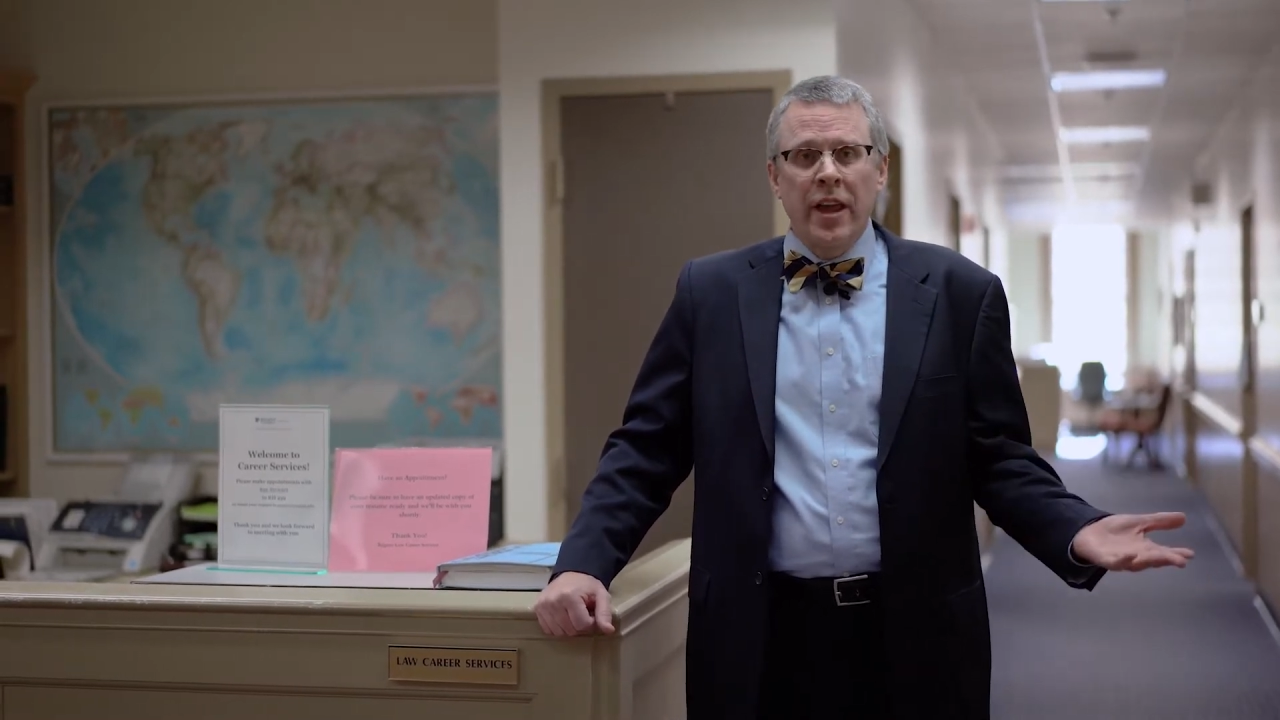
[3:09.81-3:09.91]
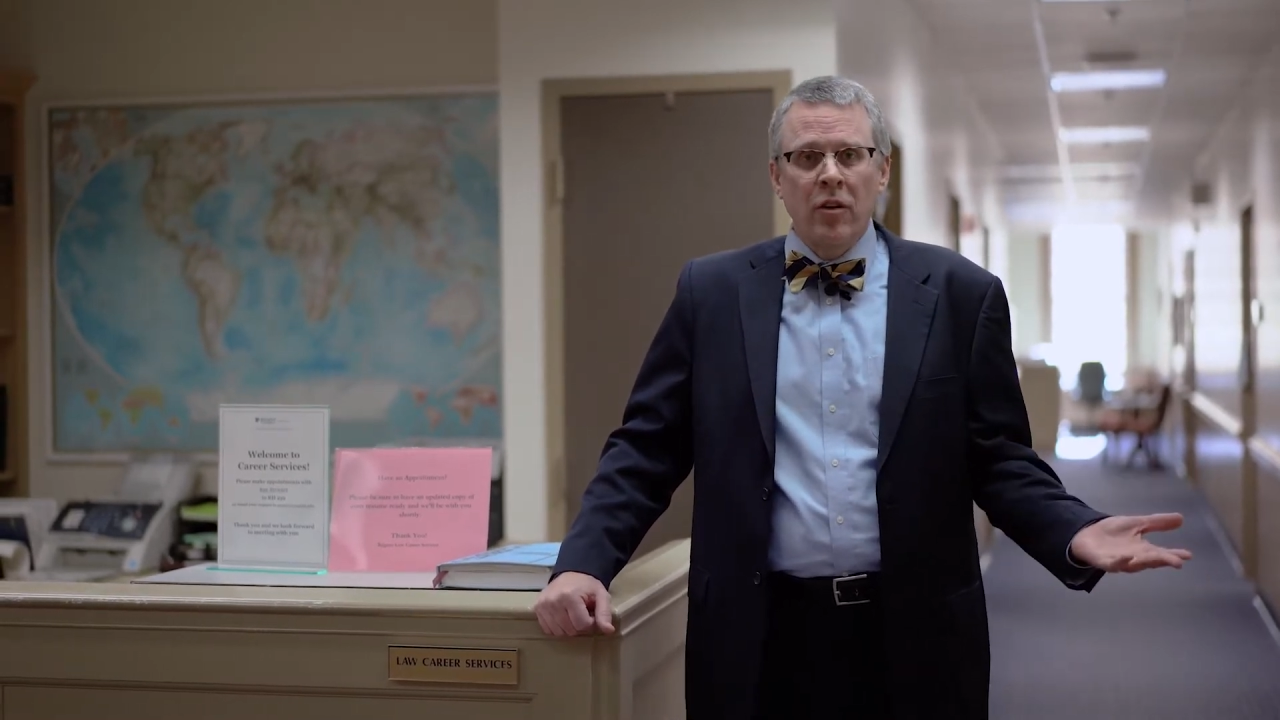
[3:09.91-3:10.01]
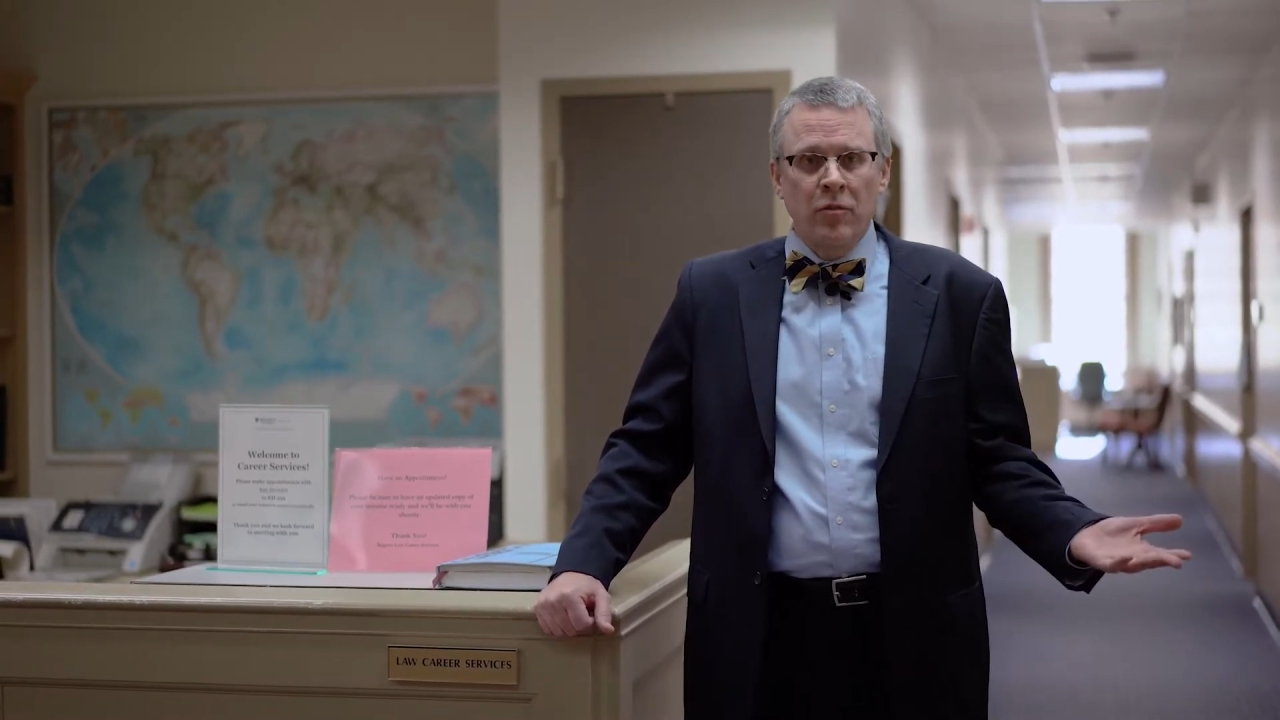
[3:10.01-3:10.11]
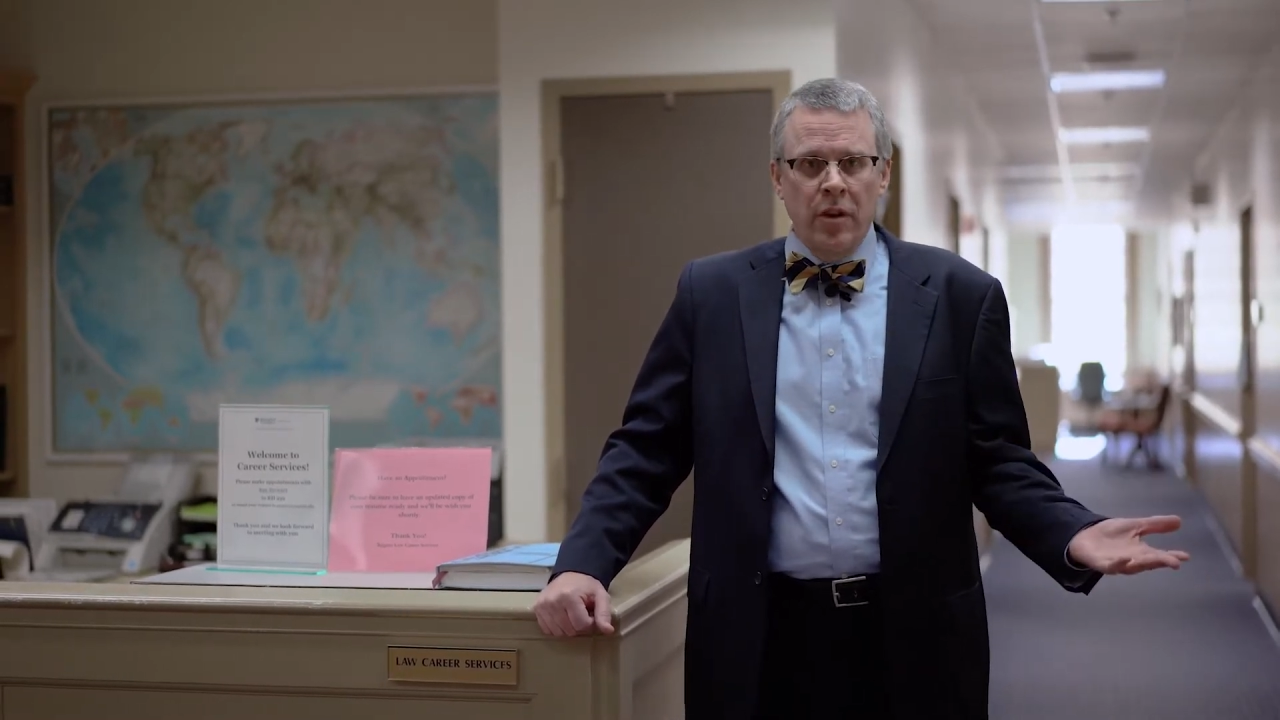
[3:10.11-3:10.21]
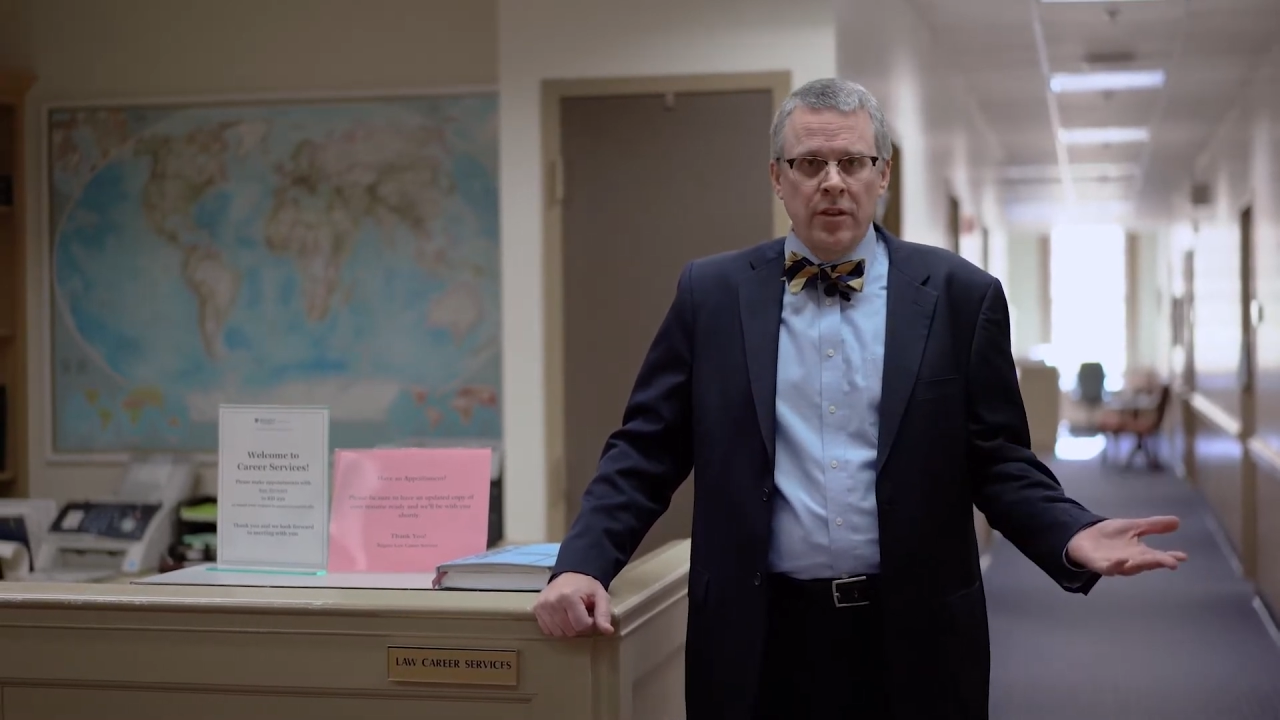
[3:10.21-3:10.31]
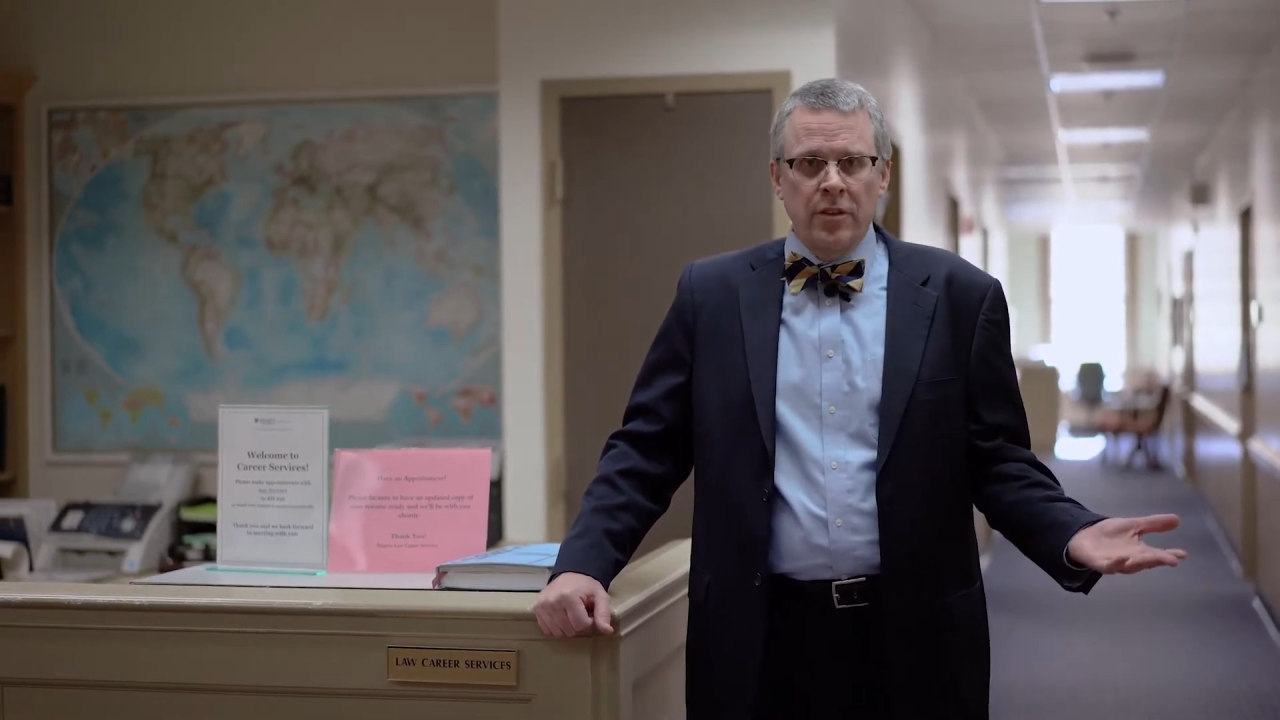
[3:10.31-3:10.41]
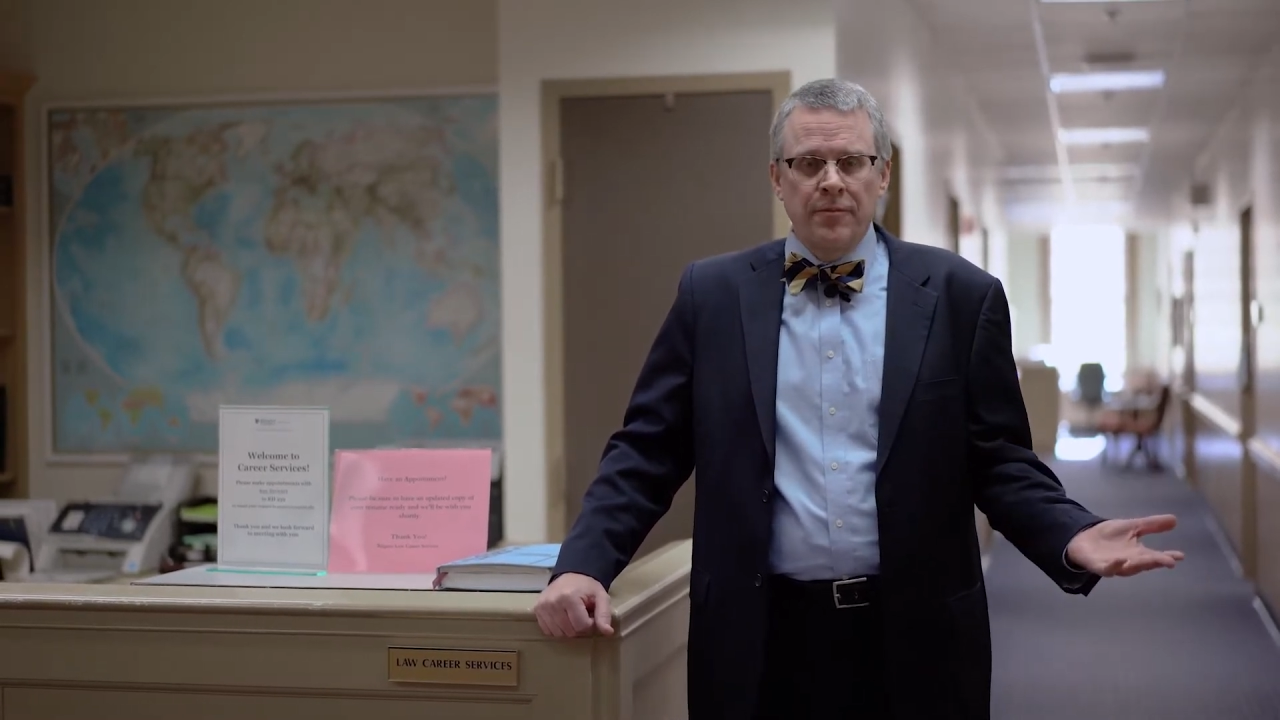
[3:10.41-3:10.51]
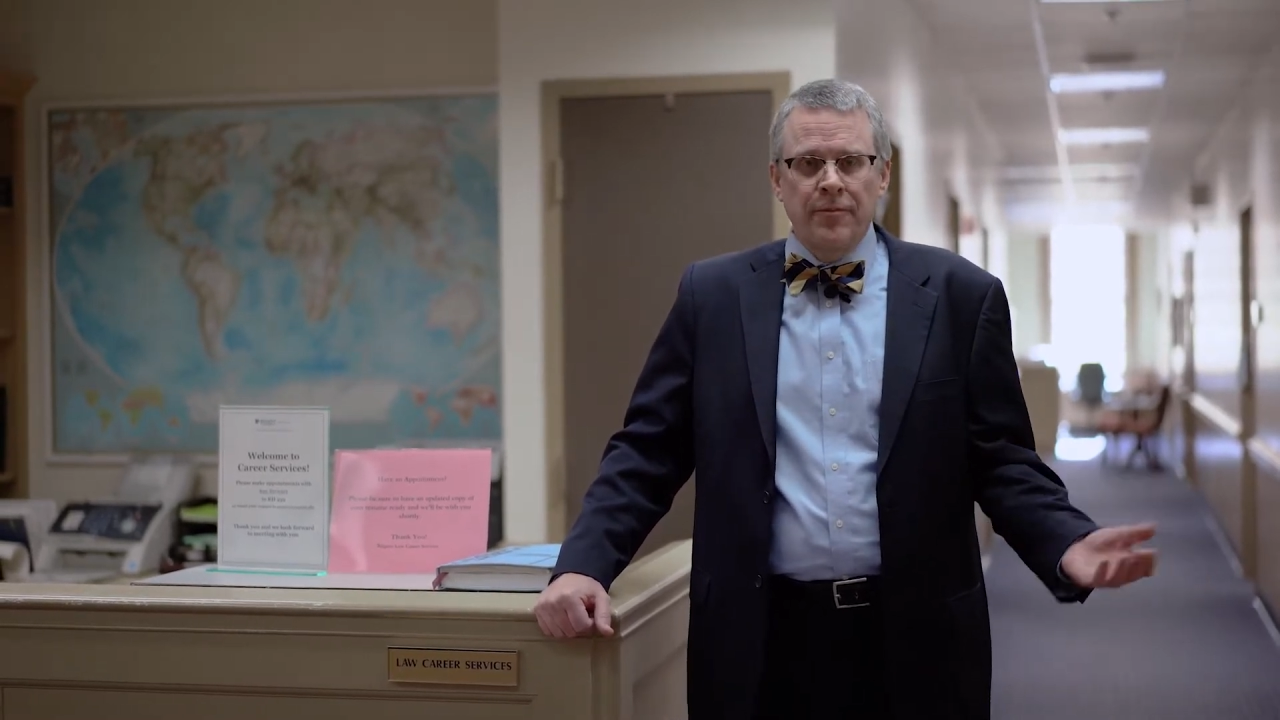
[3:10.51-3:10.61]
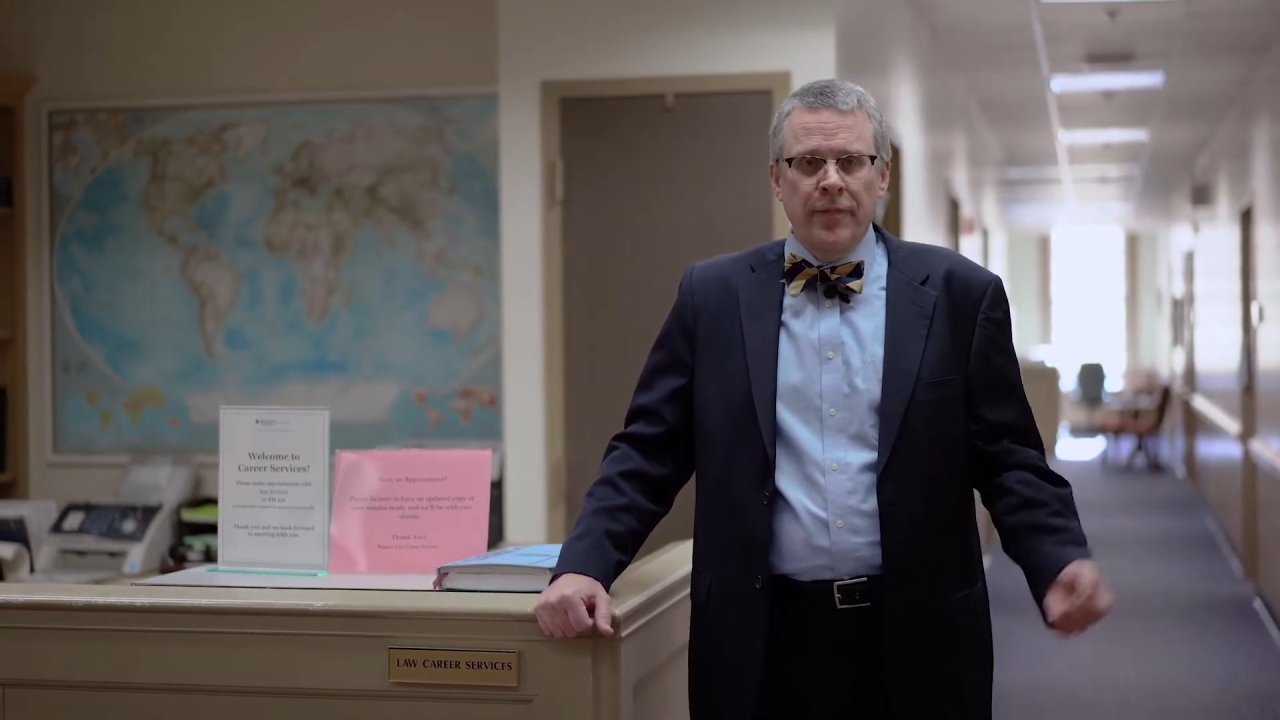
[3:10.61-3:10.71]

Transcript: outreach.